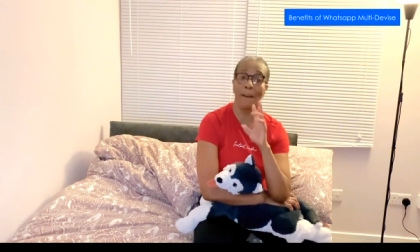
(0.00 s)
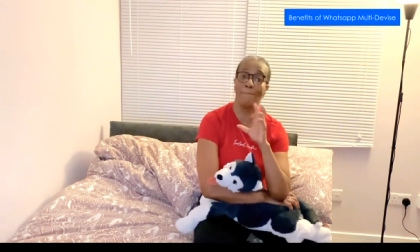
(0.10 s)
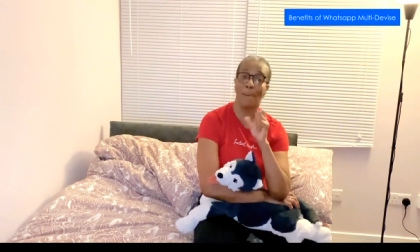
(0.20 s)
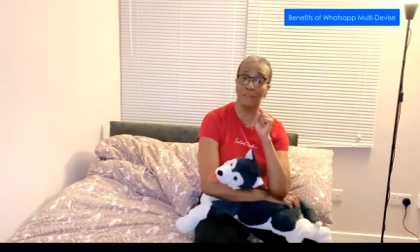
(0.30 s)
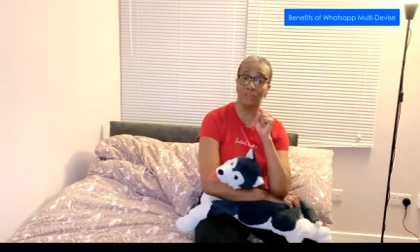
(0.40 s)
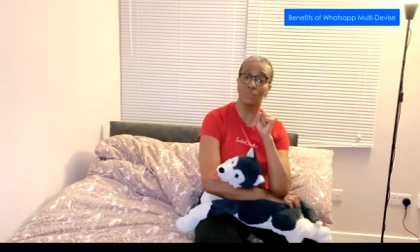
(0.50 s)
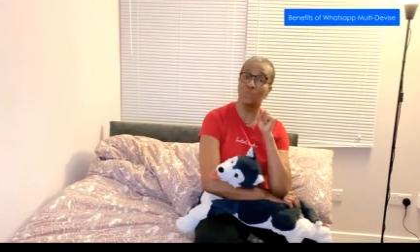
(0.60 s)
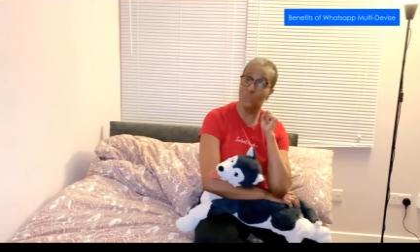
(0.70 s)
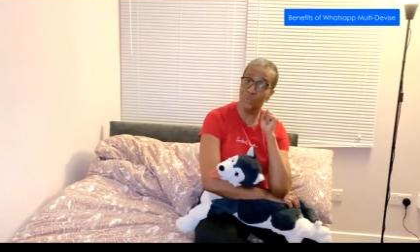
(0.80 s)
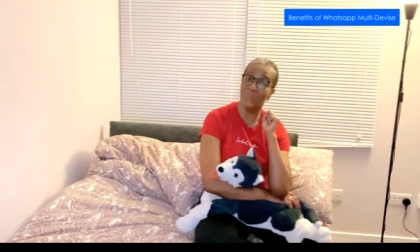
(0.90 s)
But you
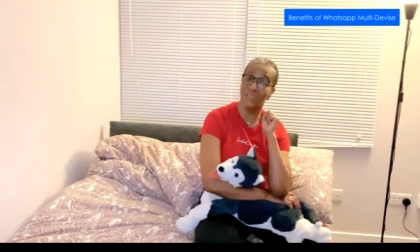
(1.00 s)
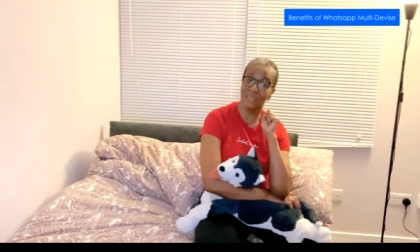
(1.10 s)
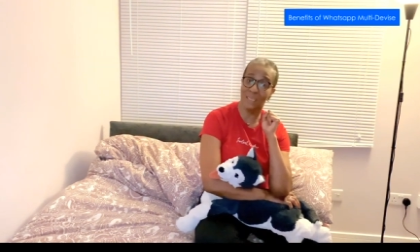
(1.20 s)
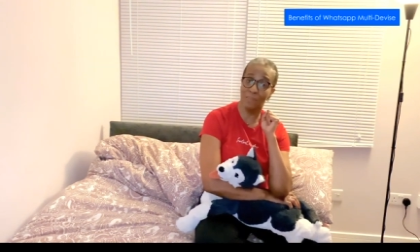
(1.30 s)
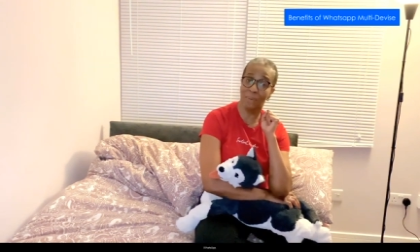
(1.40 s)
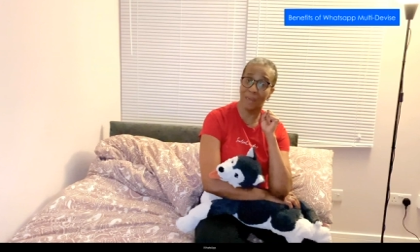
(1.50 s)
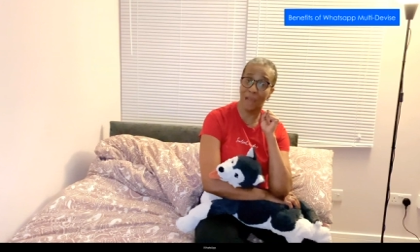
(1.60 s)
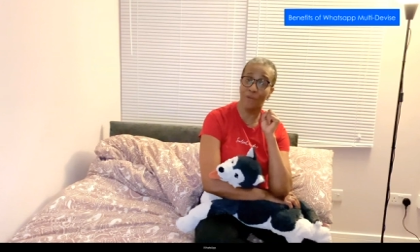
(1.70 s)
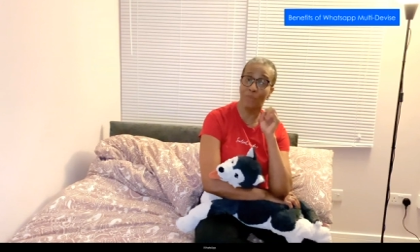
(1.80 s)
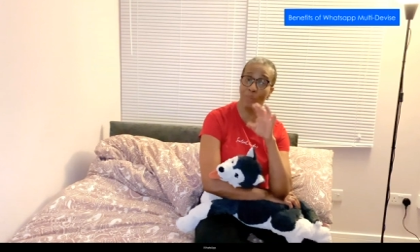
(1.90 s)
do need to keep an eye
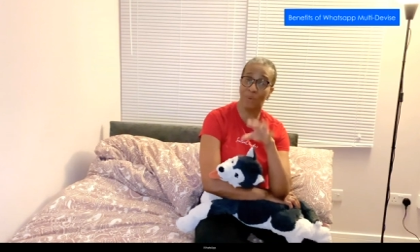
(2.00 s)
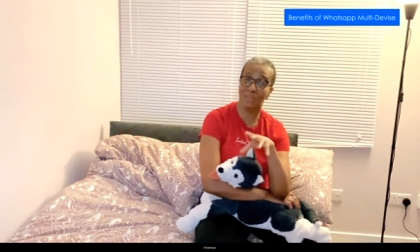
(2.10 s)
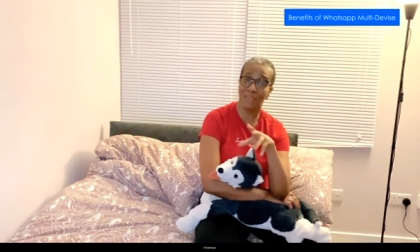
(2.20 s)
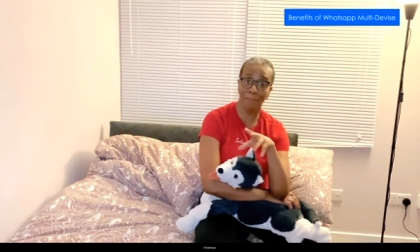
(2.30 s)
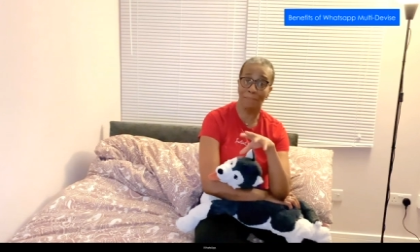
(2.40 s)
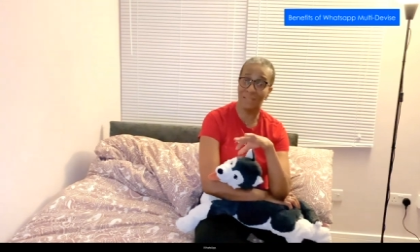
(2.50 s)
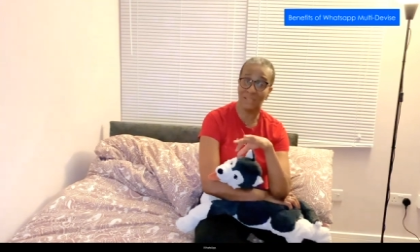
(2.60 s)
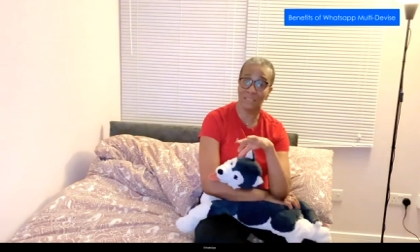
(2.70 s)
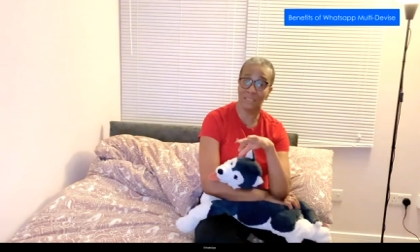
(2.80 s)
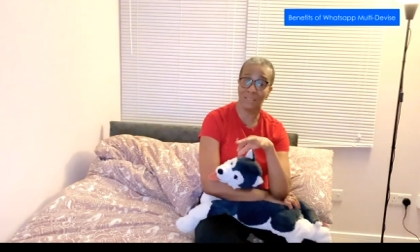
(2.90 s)
on the WhatsApp
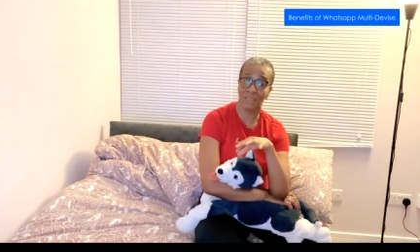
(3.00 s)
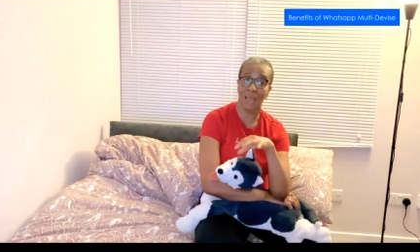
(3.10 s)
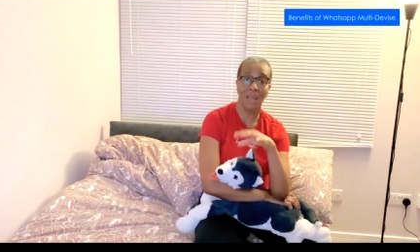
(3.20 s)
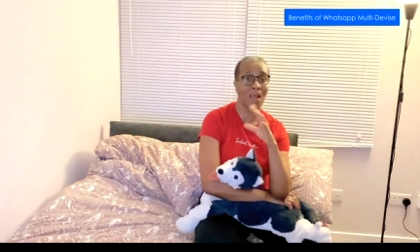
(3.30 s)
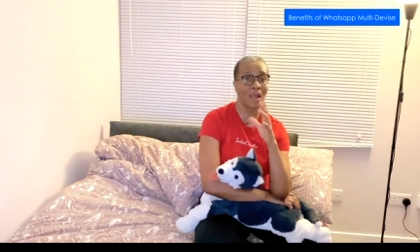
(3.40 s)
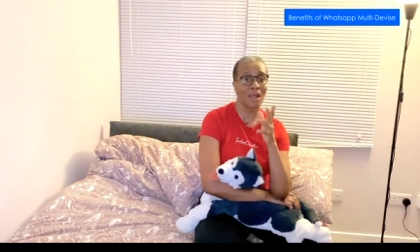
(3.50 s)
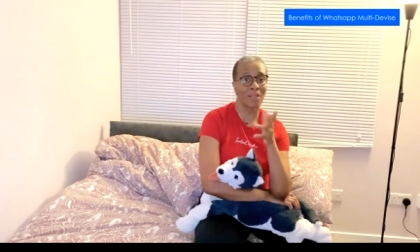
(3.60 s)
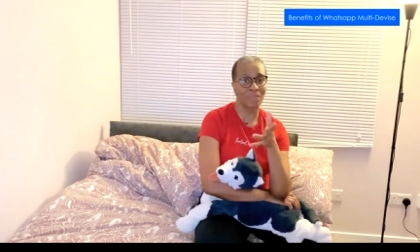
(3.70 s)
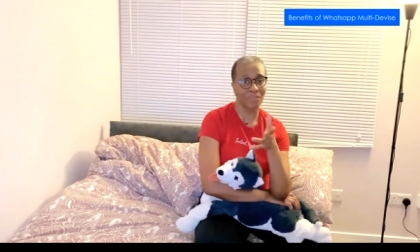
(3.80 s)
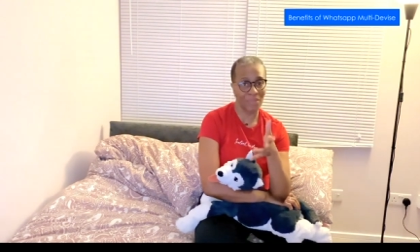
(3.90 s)
messages.
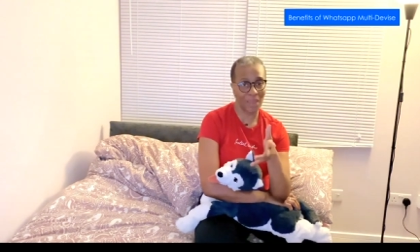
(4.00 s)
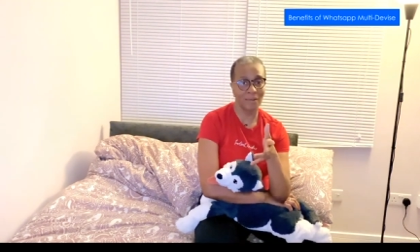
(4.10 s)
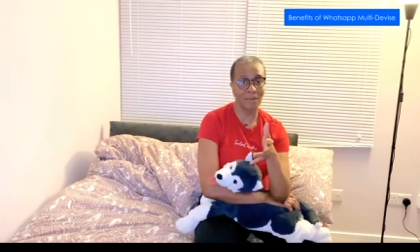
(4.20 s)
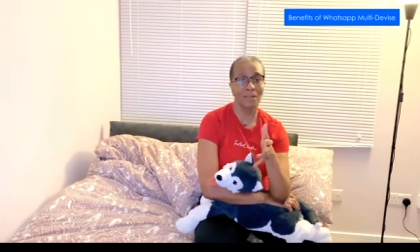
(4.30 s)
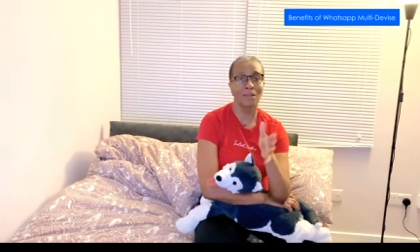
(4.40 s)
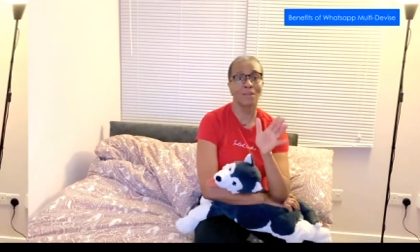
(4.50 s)
Then